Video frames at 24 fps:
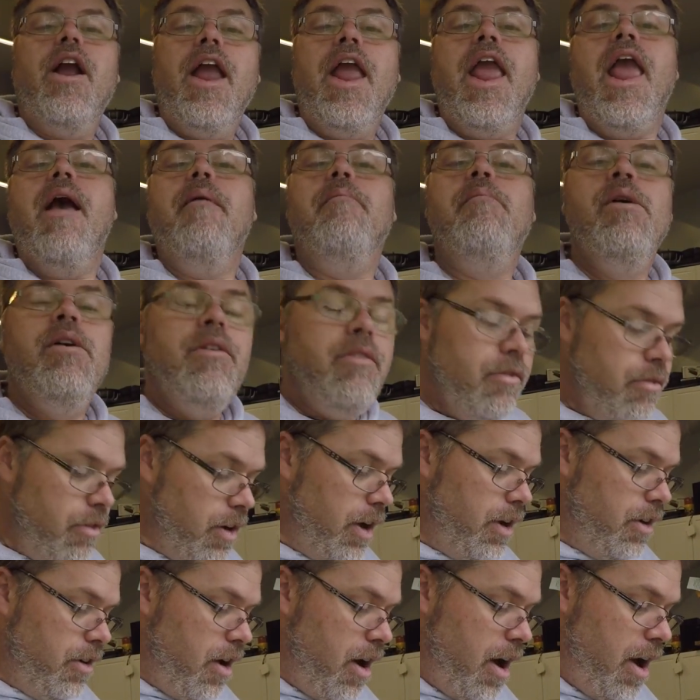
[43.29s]
I am.
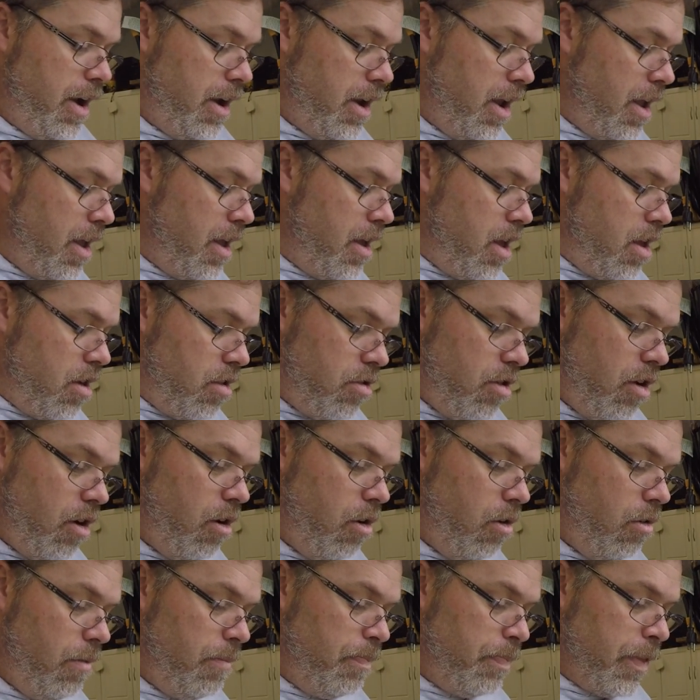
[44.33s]
Friggin' right.
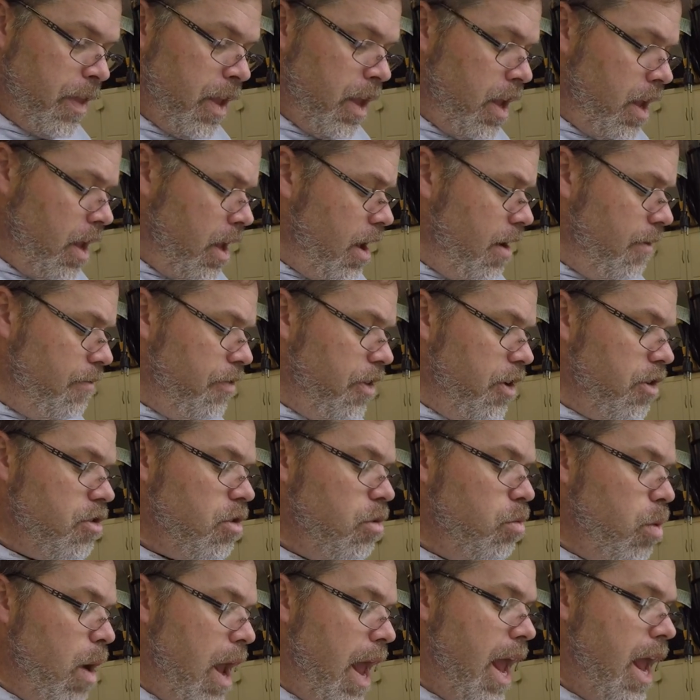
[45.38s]
So, if there's a
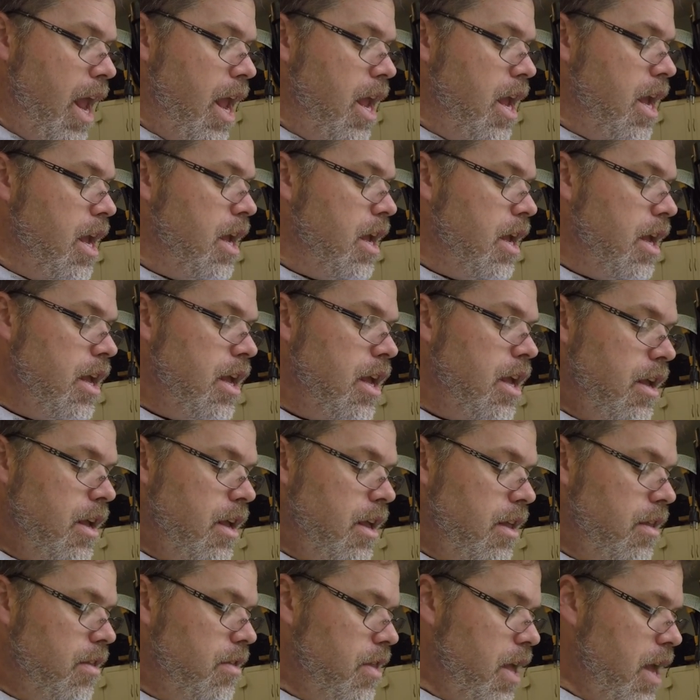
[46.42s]
way
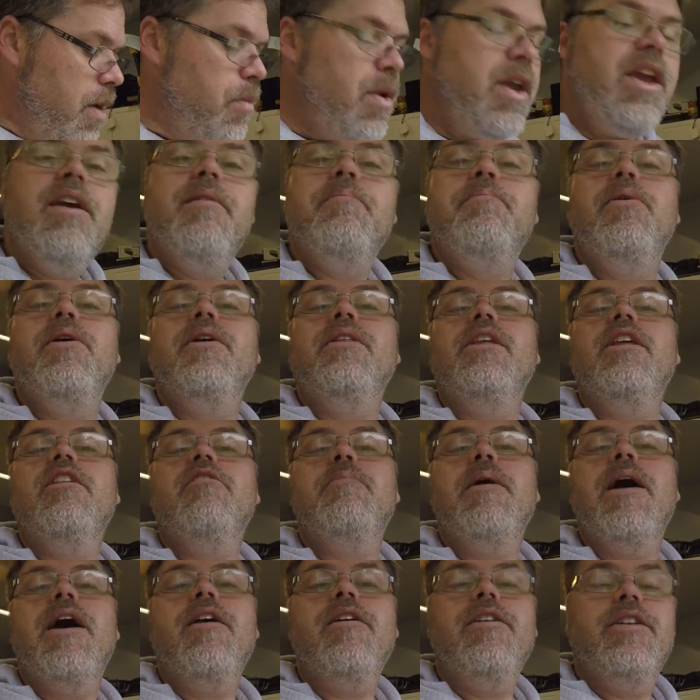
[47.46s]
that we can put these
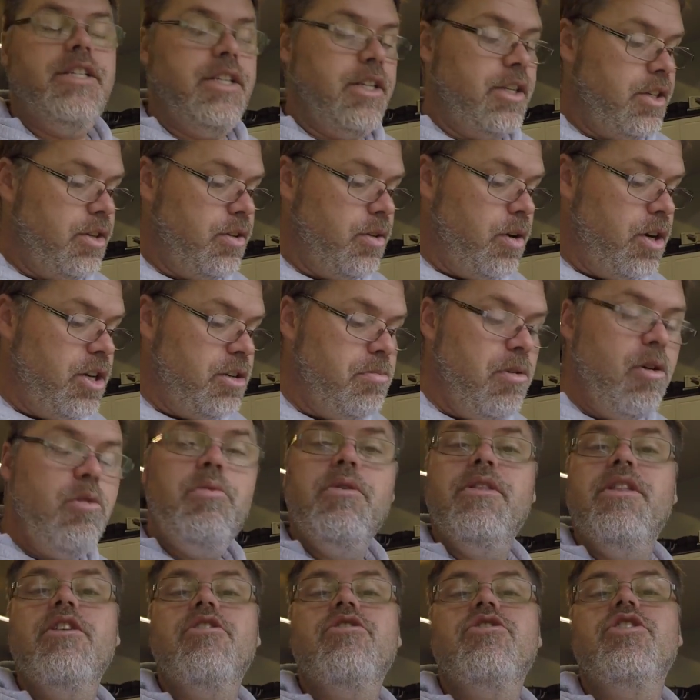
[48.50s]
batteries into storage mode
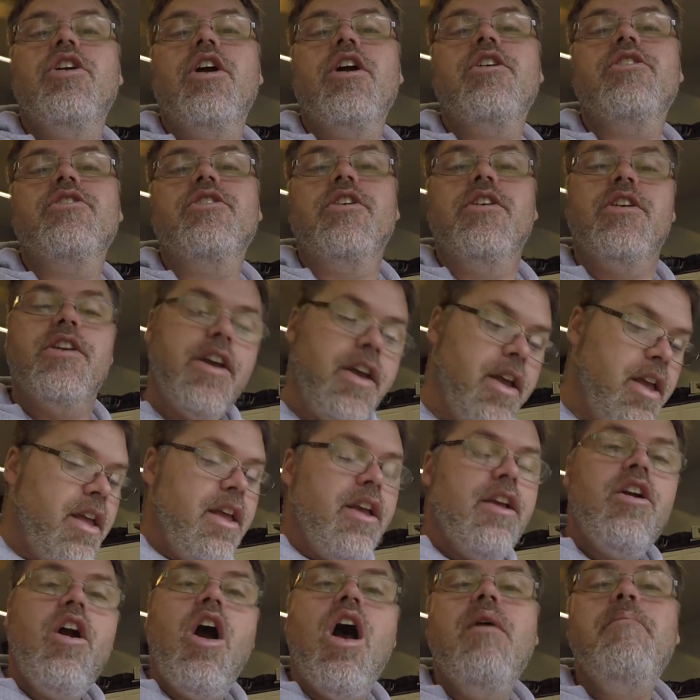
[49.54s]
with this charger,
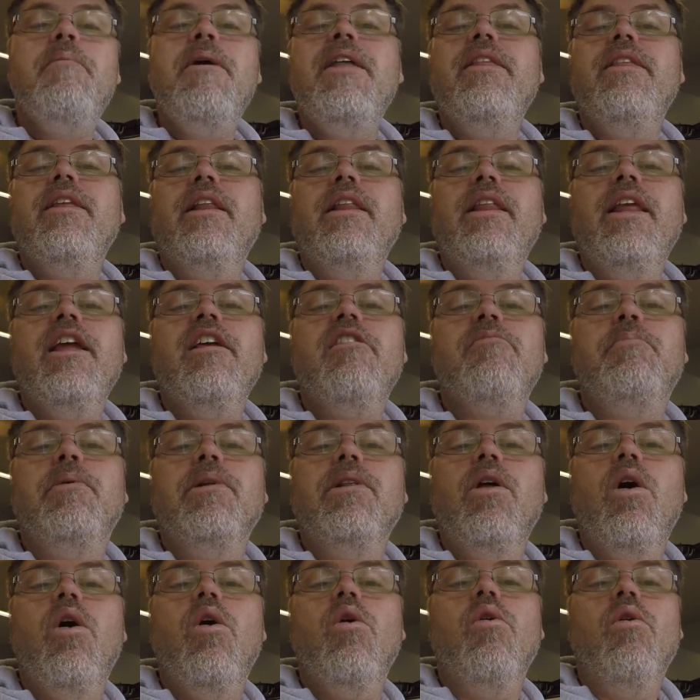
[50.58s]
comment in the links
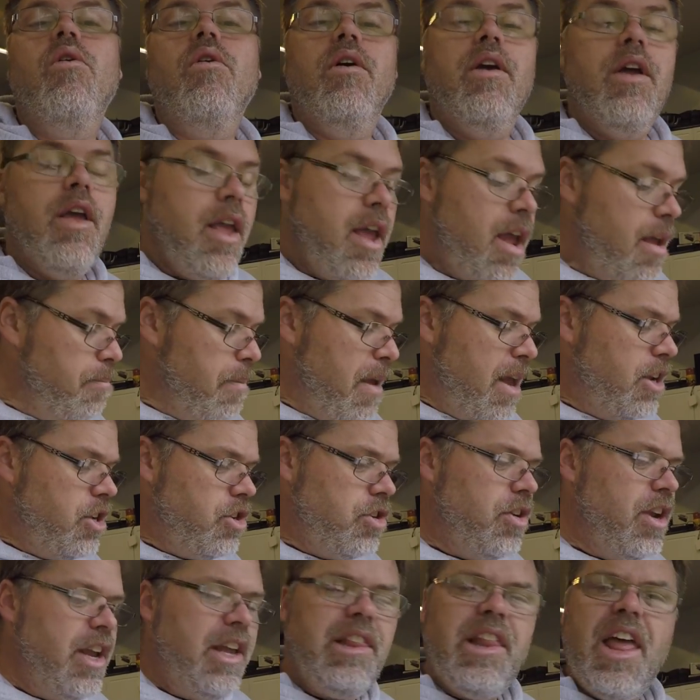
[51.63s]
below. And make
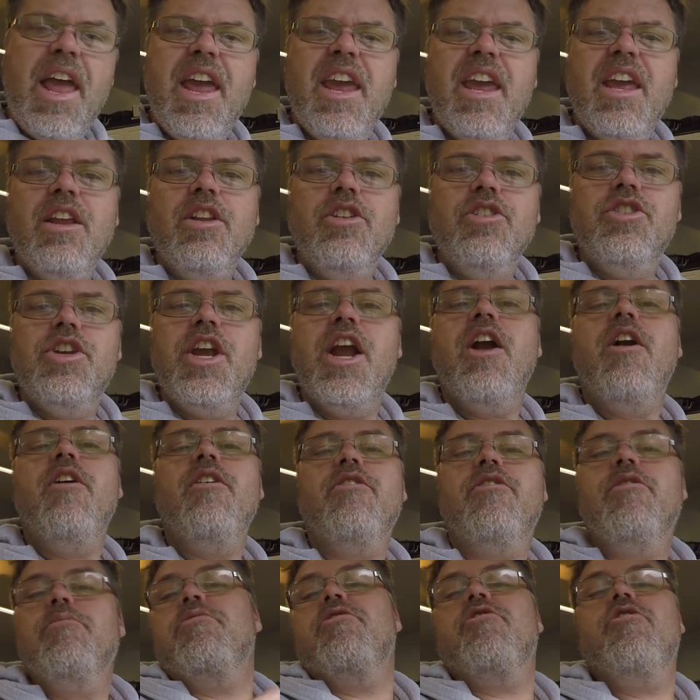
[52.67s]
sure you like and share
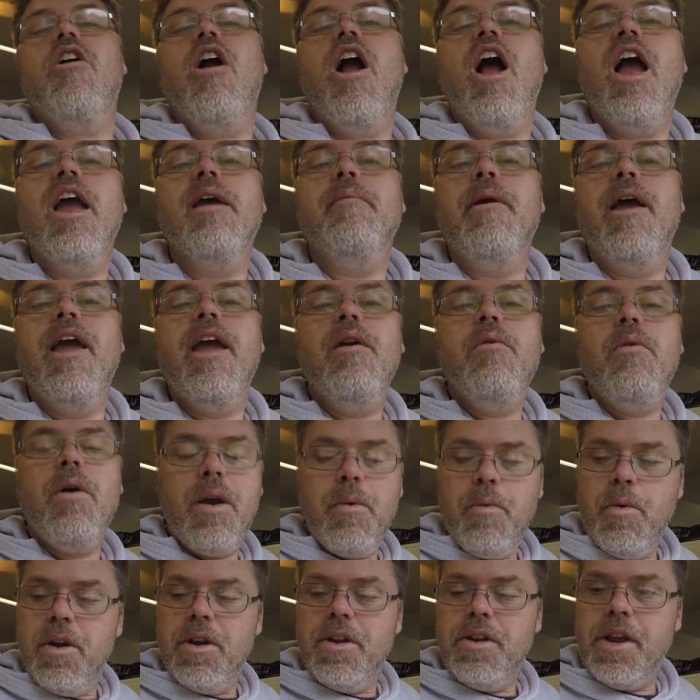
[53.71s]
and subscribe. Hey, eh? why
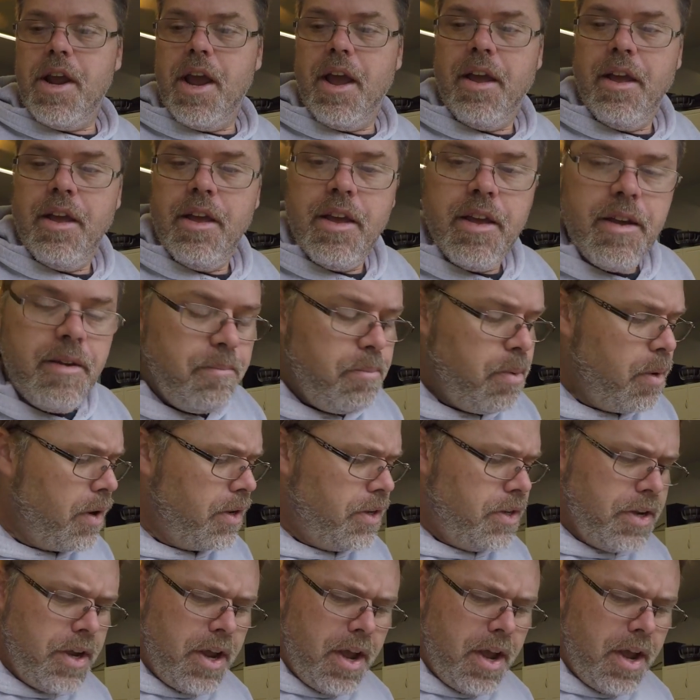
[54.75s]
wouldn't you? But